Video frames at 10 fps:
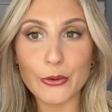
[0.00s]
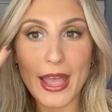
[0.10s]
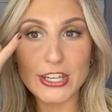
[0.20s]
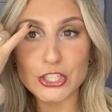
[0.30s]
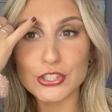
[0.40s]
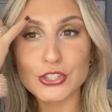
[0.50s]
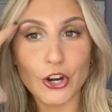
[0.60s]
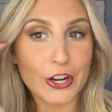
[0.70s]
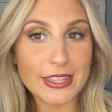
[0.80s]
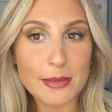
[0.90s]
and just
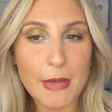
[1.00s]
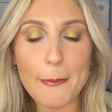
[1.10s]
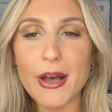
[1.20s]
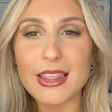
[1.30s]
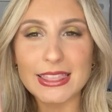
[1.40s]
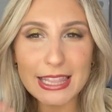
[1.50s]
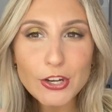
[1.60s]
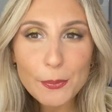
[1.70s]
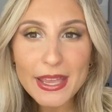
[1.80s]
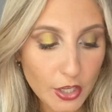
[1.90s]
darken them up a
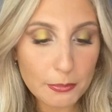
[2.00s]
little bit.